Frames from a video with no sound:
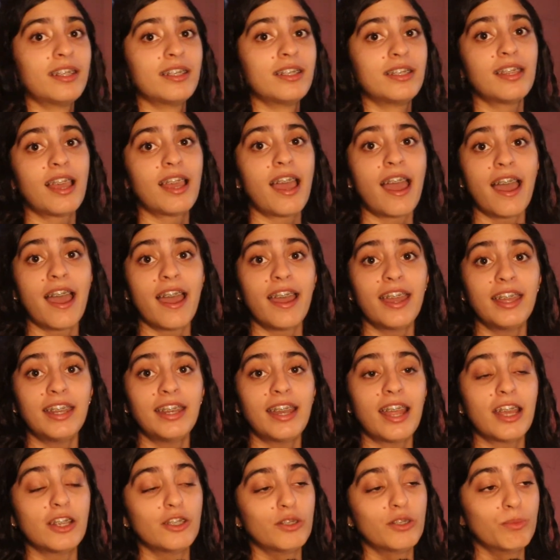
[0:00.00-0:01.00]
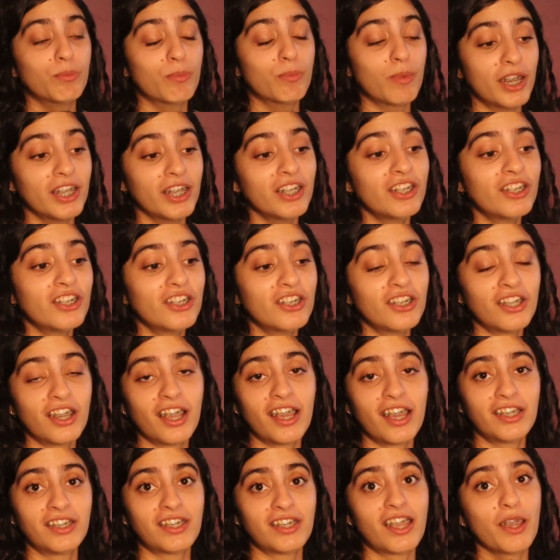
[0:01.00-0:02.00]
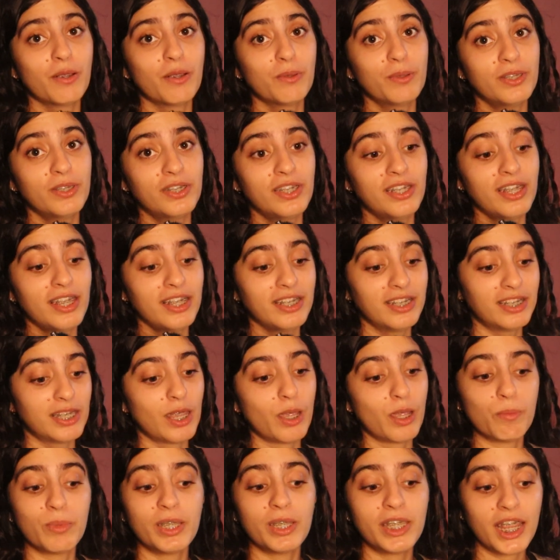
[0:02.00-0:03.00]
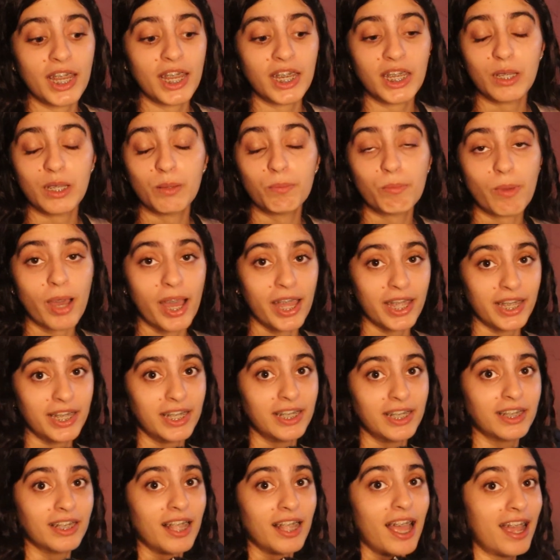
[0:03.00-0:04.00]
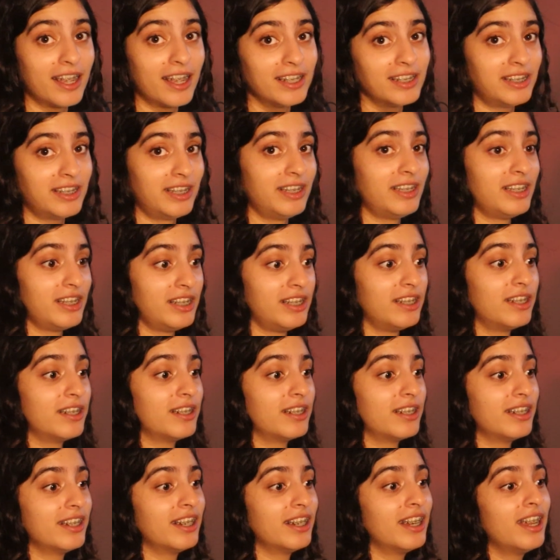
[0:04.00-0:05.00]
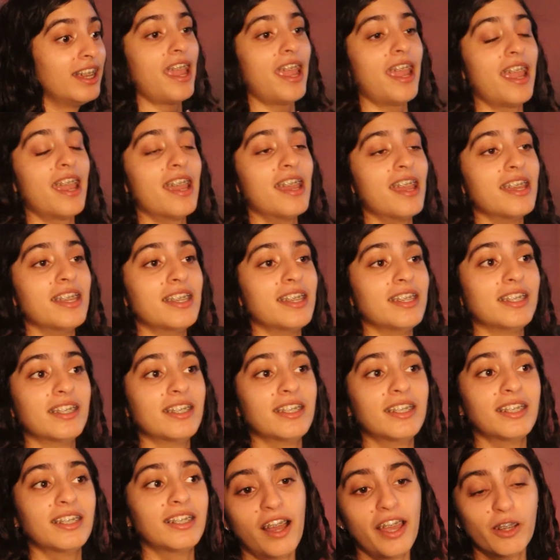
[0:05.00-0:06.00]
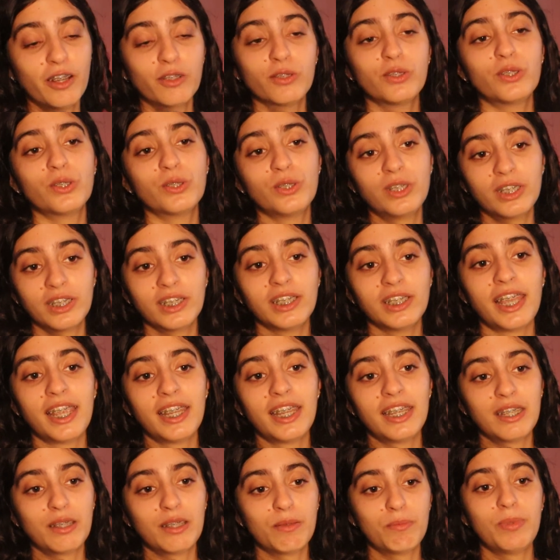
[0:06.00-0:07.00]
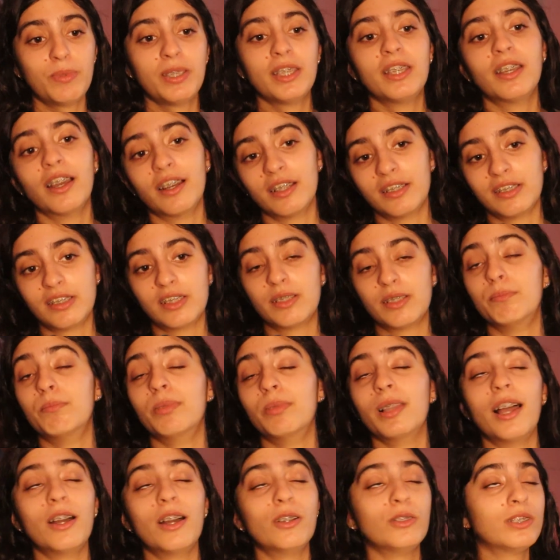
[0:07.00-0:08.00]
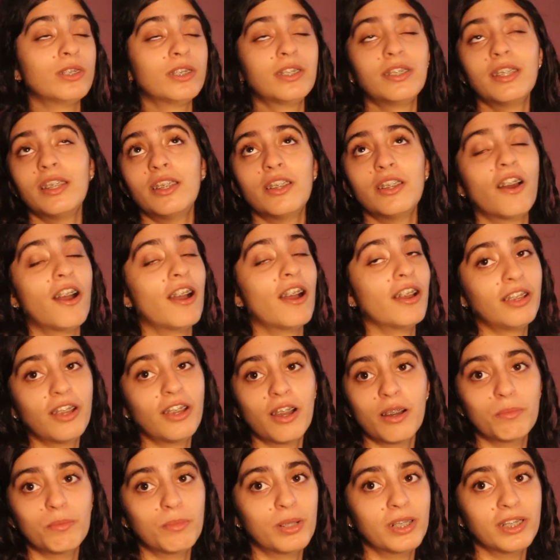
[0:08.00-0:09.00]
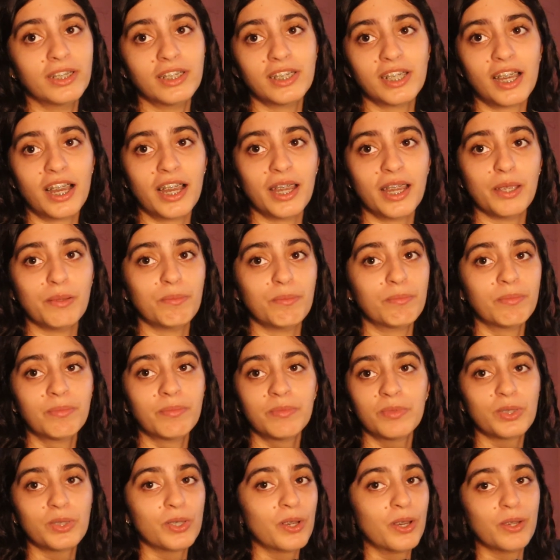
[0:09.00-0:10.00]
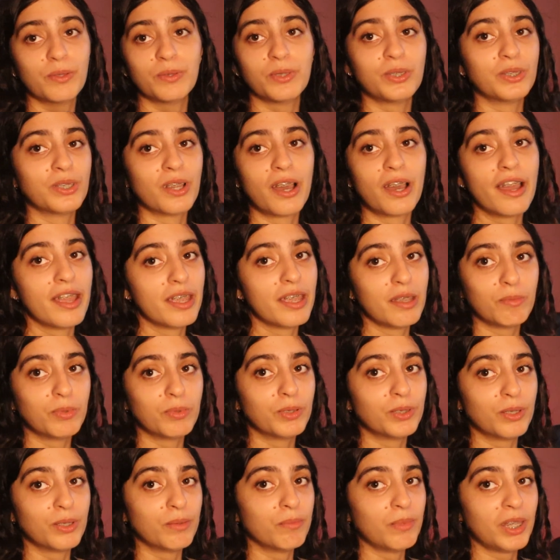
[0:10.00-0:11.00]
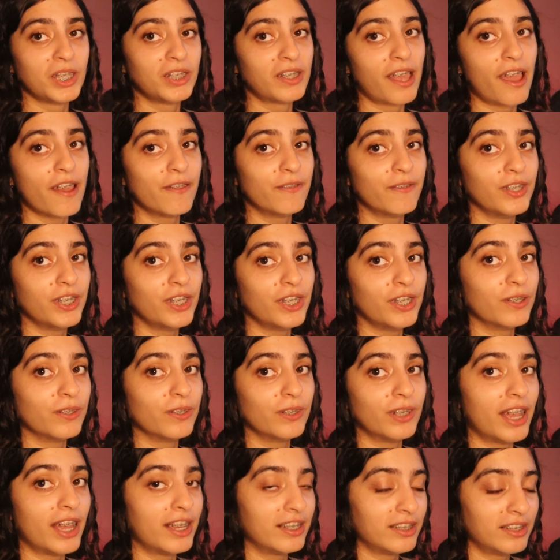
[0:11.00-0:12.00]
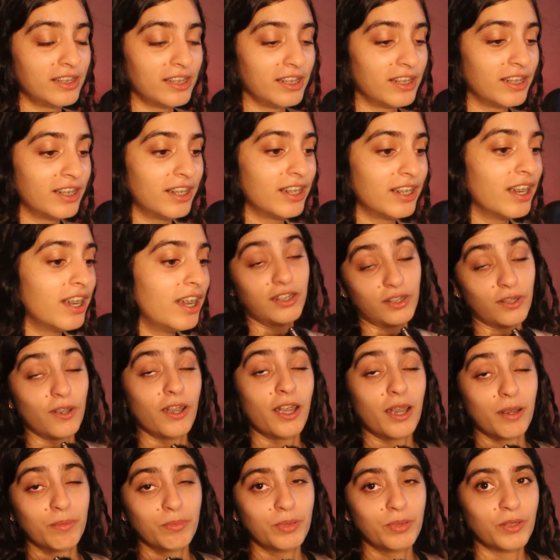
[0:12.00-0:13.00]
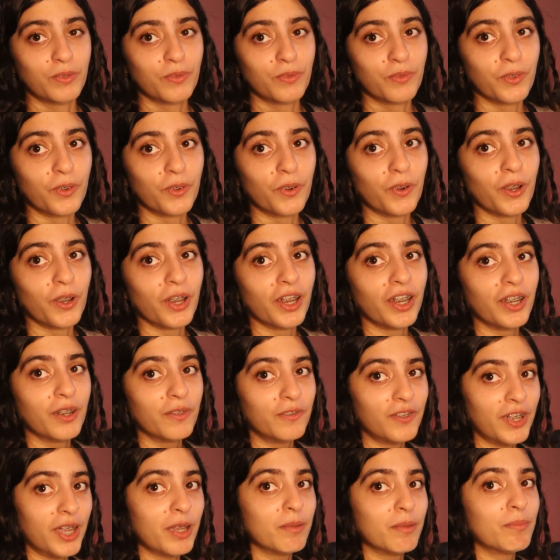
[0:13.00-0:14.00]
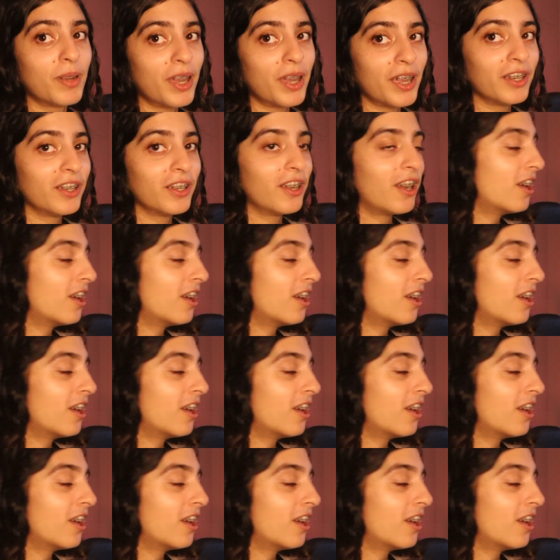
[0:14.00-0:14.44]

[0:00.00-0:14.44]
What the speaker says: this hat as much as I was intimidated by it last year, and I also delayed it because the blouse did not come on time, so I was not able to make that video last year, so I opted for Vampire